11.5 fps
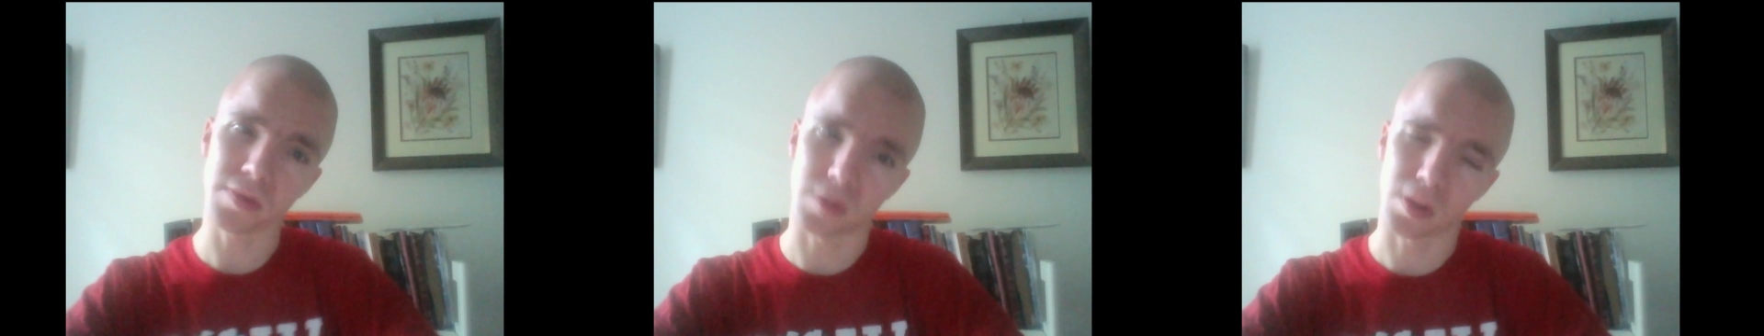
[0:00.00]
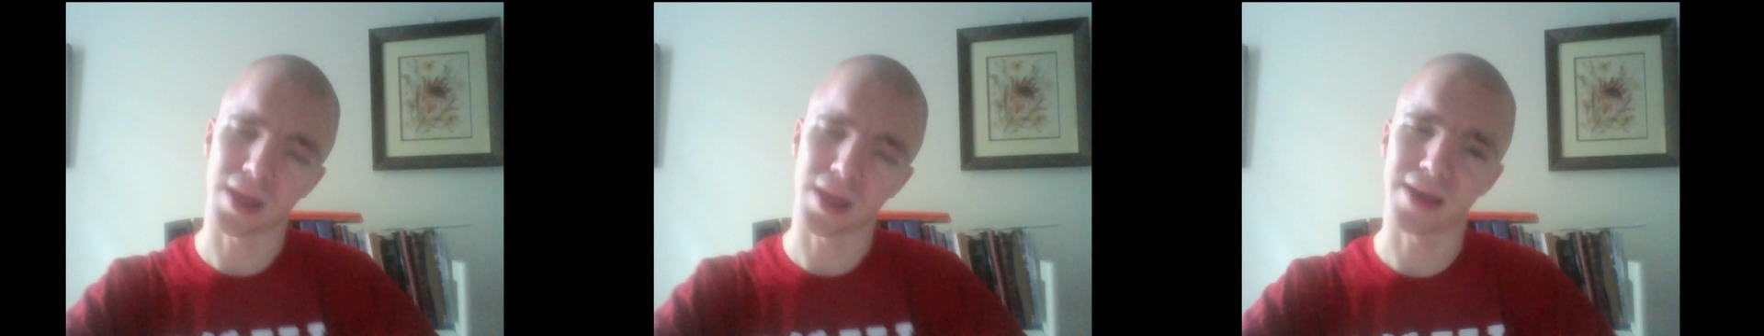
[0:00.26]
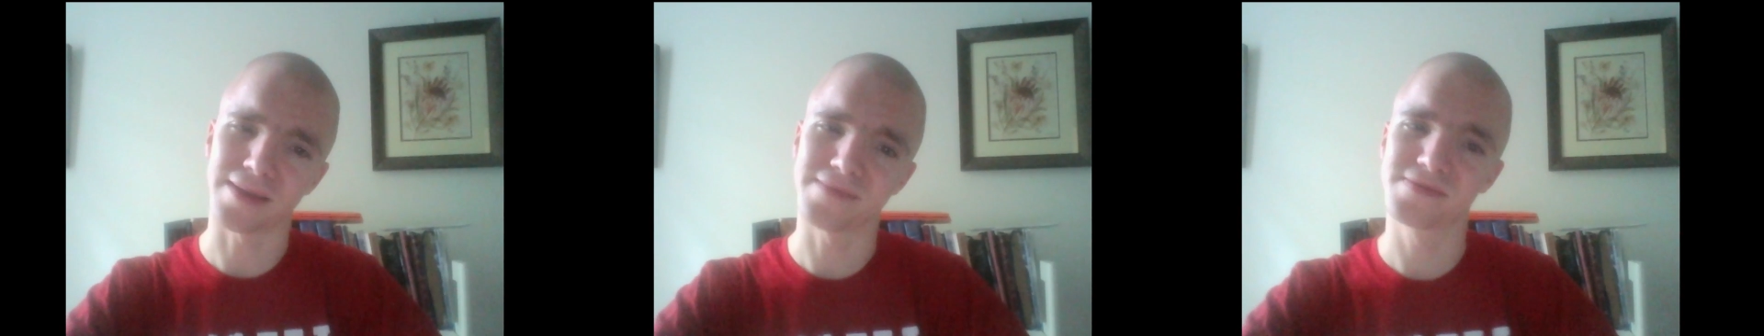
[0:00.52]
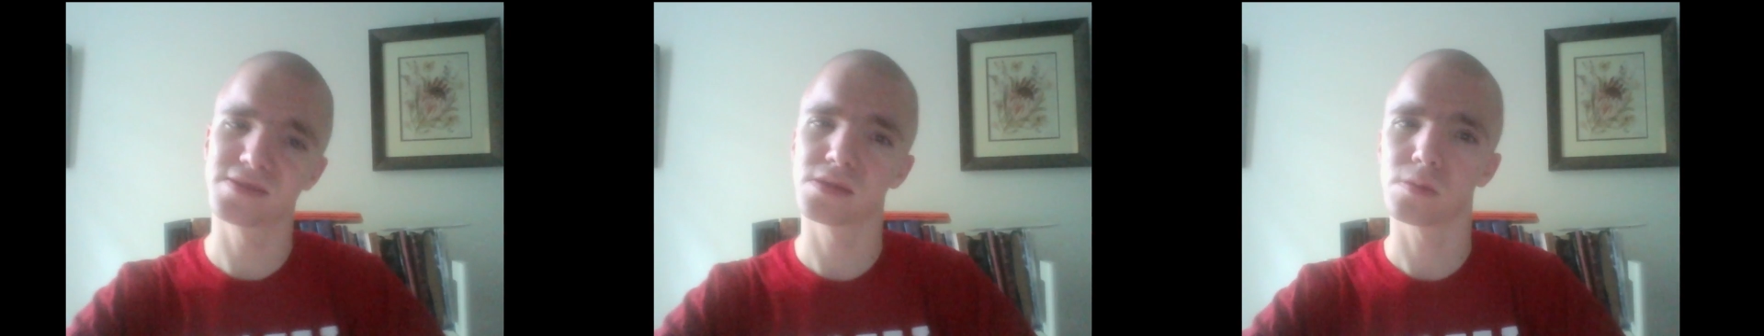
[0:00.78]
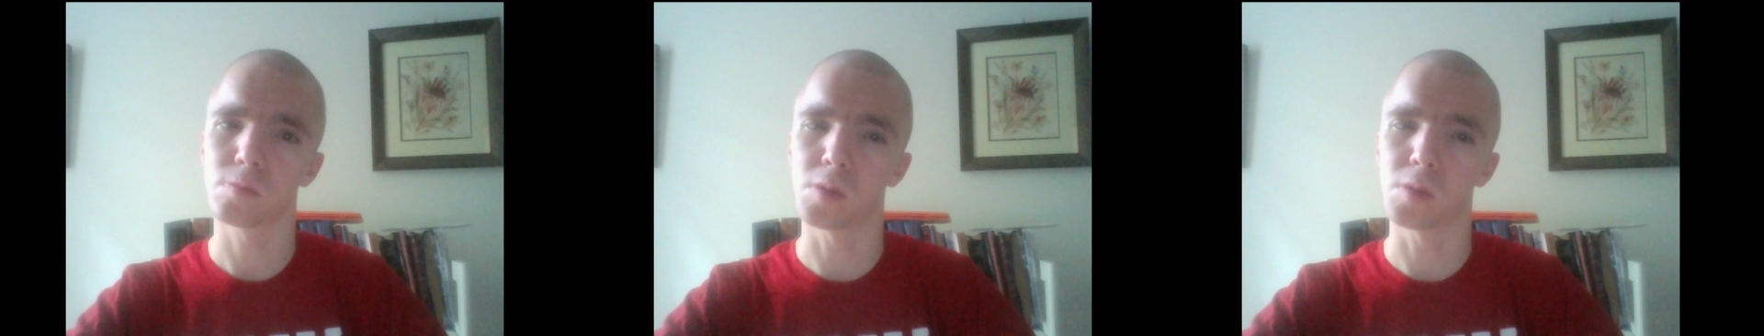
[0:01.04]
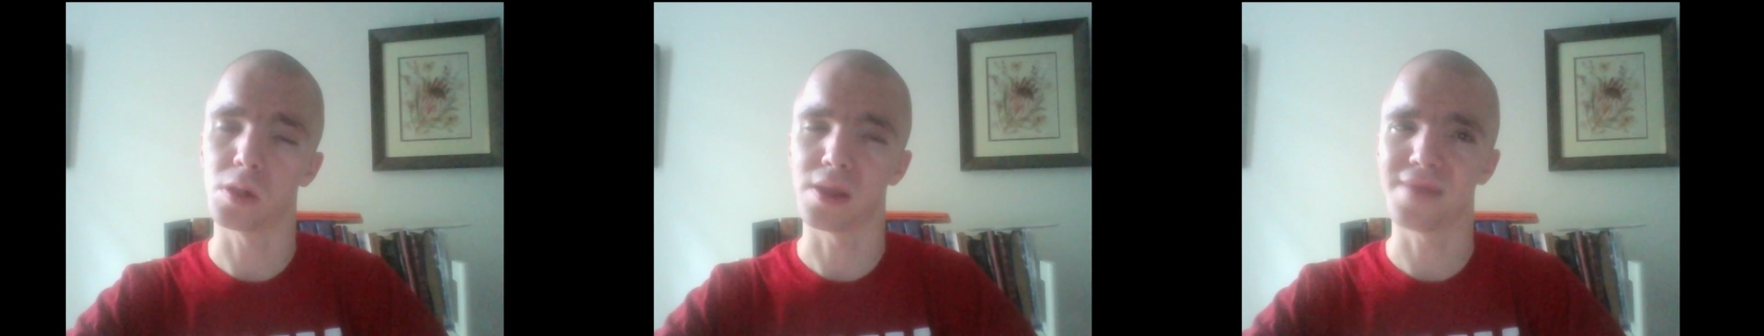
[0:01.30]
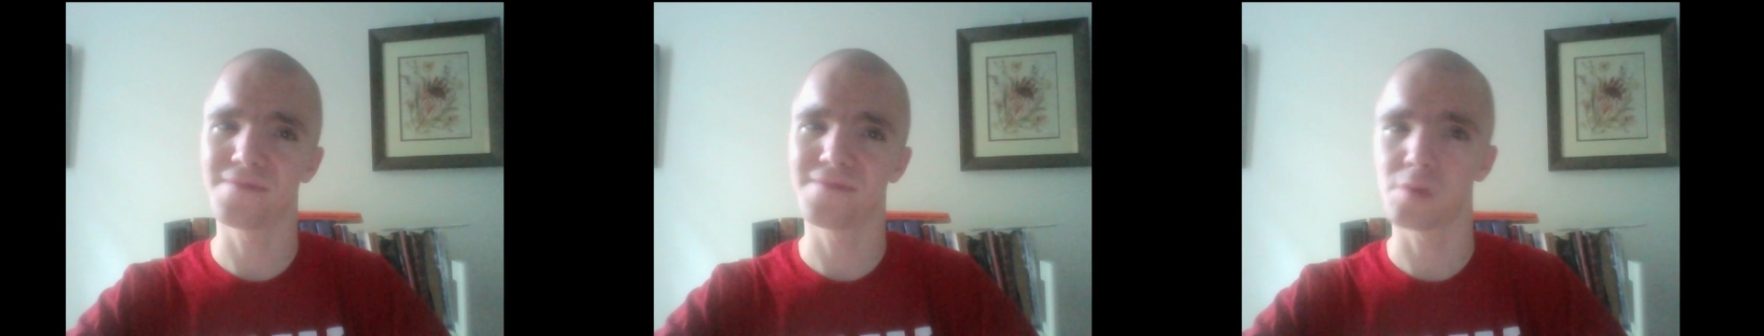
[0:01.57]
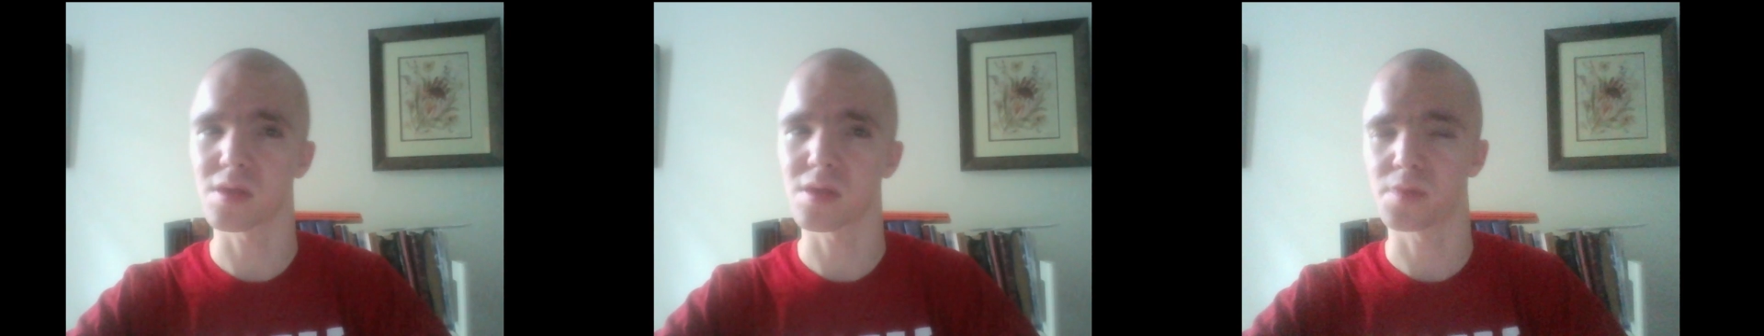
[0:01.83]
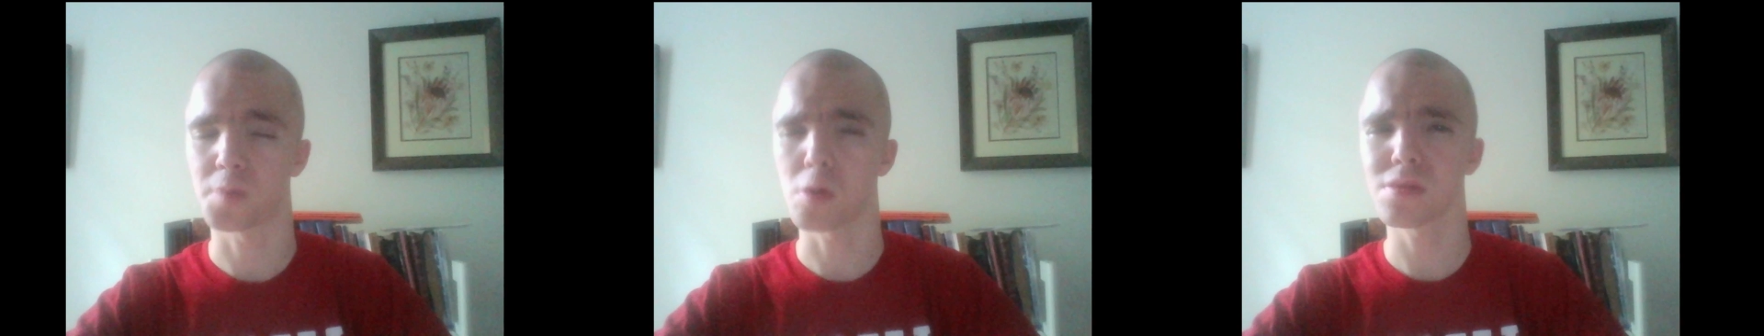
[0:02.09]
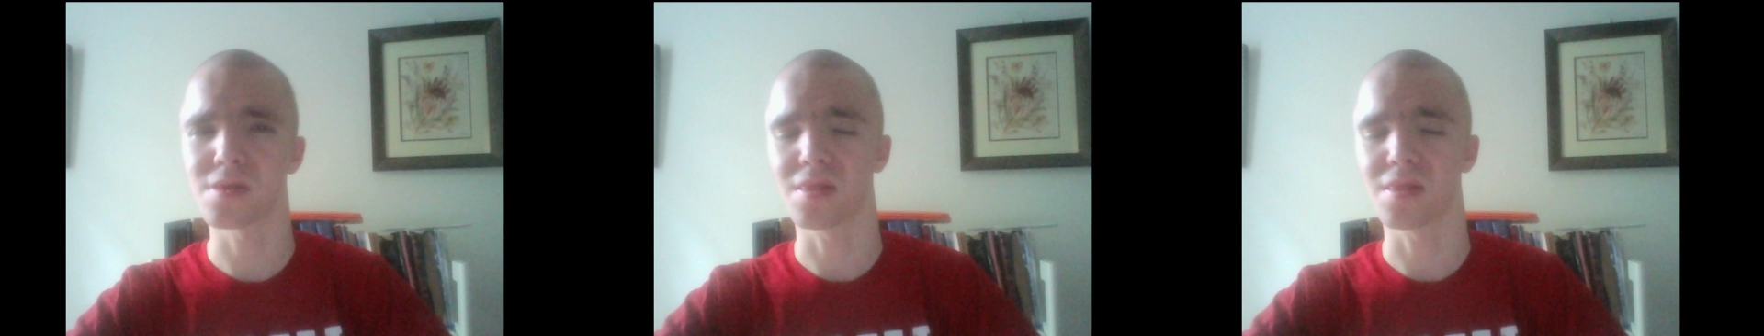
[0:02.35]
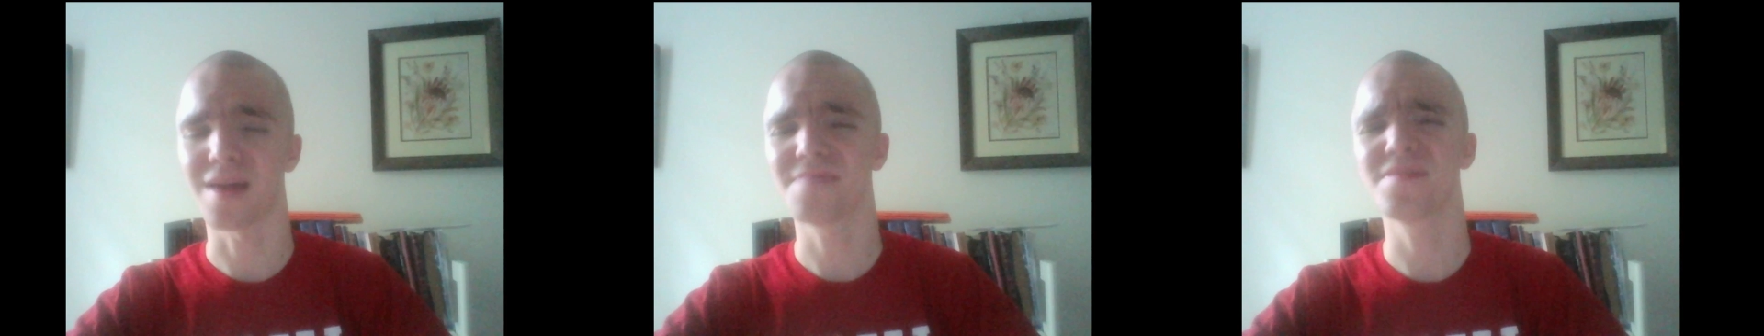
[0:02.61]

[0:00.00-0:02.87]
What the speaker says: lives will influence other parts of their life, but it